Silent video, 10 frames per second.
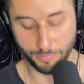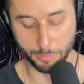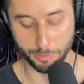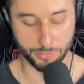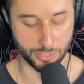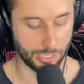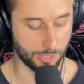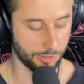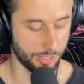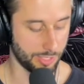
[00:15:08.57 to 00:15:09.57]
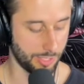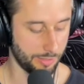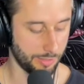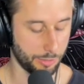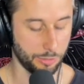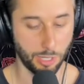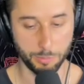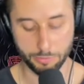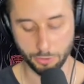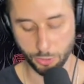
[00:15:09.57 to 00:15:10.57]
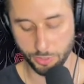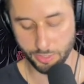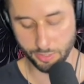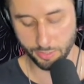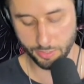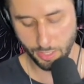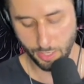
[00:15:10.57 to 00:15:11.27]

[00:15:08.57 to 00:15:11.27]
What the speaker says: I believe in synchronicity. I do not believe in coincidence.